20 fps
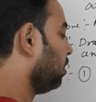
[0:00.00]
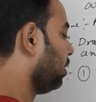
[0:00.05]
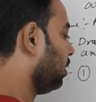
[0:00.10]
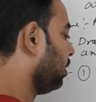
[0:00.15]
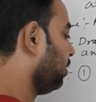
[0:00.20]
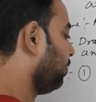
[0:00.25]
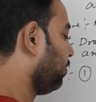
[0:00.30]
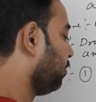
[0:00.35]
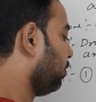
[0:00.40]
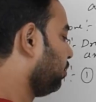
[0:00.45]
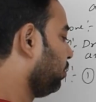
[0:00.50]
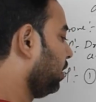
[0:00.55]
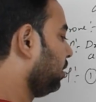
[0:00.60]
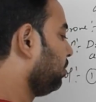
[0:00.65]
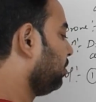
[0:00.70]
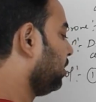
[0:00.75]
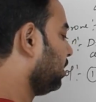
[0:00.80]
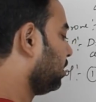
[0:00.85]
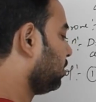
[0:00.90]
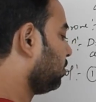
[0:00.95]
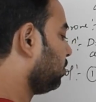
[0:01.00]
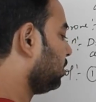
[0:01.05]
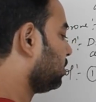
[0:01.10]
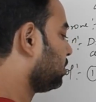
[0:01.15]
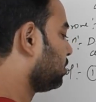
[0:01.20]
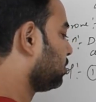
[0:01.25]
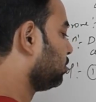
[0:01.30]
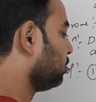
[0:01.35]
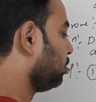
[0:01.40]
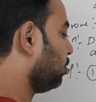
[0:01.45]
If OM
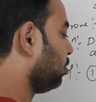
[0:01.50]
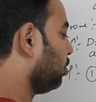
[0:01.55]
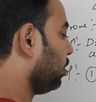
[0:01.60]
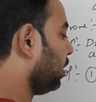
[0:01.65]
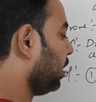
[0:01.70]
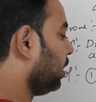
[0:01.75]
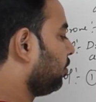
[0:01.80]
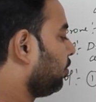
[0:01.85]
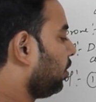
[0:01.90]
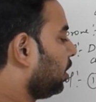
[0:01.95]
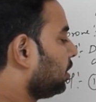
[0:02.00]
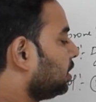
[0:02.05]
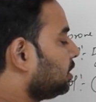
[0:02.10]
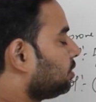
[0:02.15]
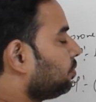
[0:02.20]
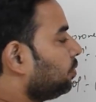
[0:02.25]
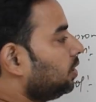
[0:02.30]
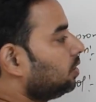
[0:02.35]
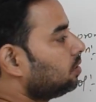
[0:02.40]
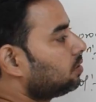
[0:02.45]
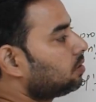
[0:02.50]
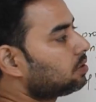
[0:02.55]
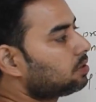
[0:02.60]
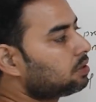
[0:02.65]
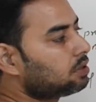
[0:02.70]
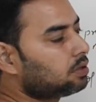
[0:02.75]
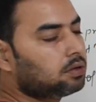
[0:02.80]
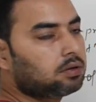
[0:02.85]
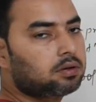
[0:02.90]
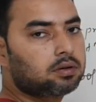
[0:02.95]
equals to ON, what it
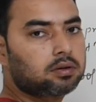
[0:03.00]
means?